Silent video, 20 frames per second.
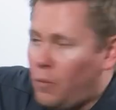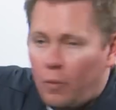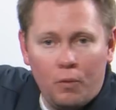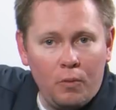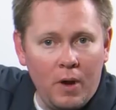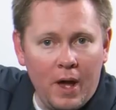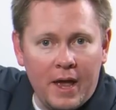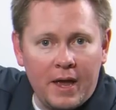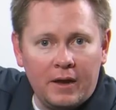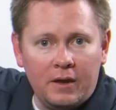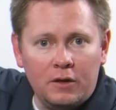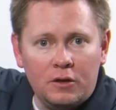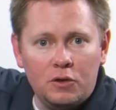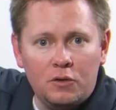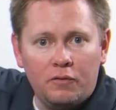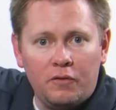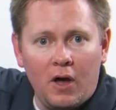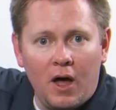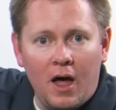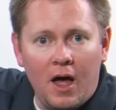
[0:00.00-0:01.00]
right,
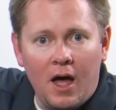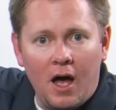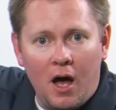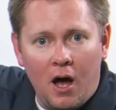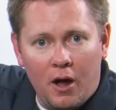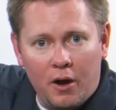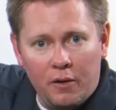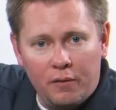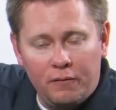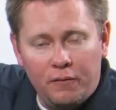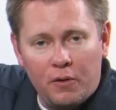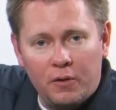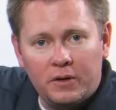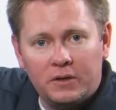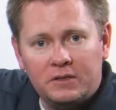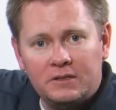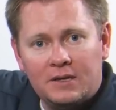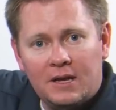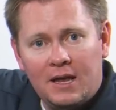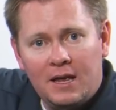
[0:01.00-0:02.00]
you've got
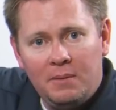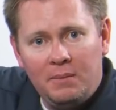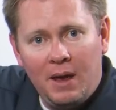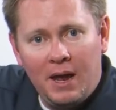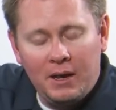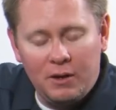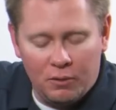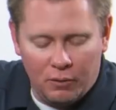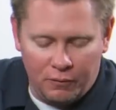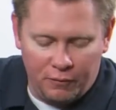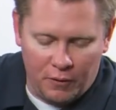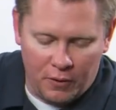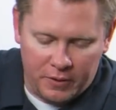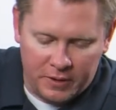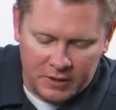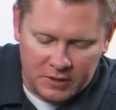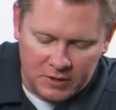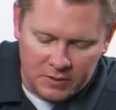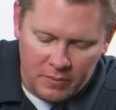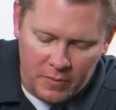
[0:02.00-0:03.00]
autofocus and manual
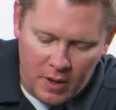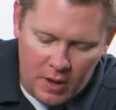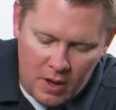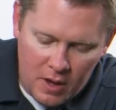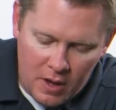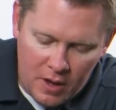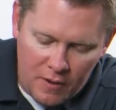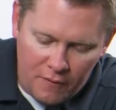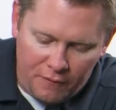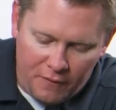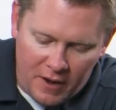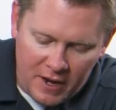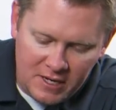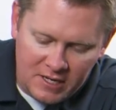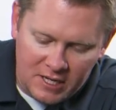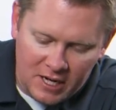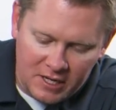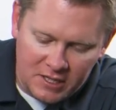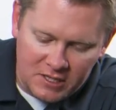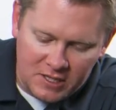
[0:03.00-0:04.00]
focus. If I
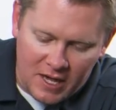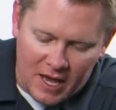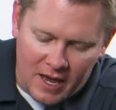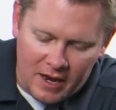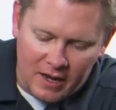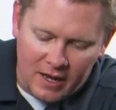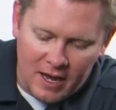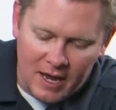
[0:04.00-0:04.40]
touch that,